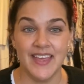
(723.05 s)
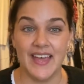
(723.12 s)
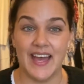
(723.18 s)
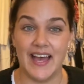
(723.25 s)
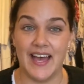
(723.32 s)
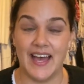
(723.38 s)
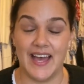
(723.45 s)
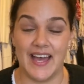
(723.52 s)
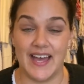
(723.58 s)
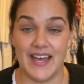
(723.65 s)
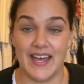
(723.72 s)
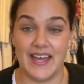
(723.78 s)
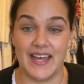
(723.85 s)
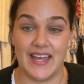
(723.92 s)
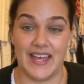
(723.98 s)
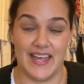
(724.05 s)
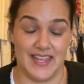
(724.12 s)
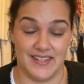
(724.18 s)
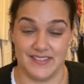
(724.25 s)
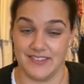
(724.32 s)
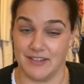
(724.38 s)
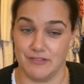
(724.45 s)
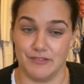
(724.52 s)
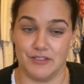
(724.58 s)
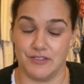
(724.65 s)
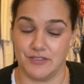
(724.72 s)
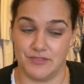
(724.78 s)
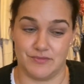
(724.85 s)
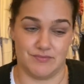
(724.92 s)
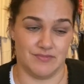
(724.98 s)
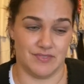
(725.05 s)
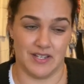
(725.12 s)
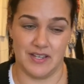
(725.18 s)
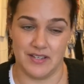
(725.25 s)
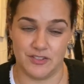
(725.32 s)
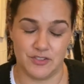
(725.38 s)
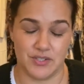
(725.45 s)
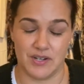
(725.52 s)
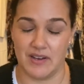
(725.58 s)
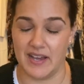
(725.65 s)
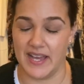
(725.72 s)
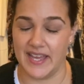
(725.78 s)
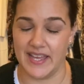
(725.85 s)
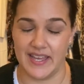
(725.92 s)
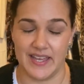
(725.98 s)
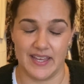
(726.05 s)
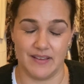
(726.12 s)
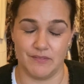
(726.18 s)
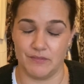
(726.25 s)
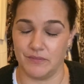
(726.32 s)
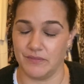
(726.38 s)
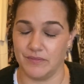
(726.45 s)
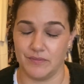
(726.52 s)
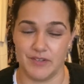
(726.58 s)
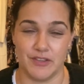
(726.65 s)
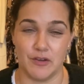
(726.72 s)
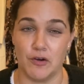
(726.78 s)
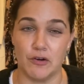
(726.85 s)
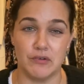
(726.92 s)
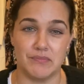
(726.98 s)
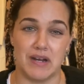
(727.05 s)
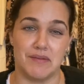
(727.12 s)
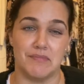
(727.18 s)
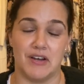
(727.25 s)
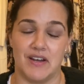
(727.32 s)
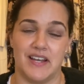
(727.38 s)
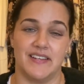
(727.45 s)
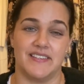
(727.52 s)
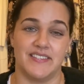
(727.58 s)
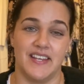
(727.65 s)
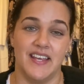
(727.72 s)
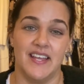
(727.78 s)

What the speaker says: And I would try with all my might